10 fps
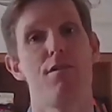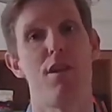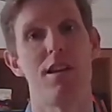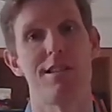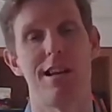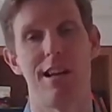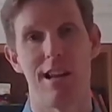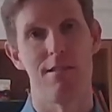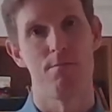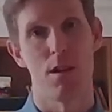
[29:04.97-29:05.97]
for listening
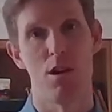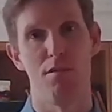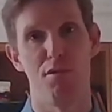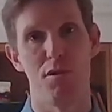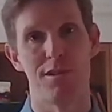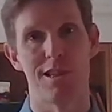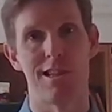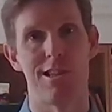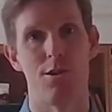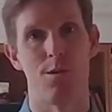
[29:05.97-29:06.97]
in and look forward to
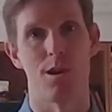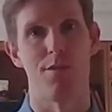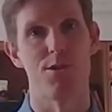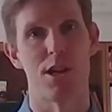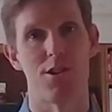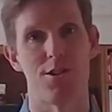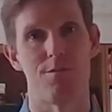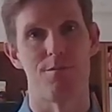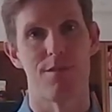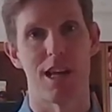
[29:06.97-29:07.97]
continuing the conversation.
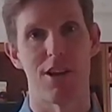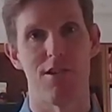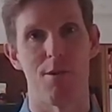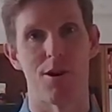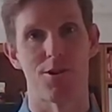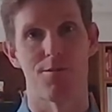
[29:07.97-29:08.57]
Thank you very much.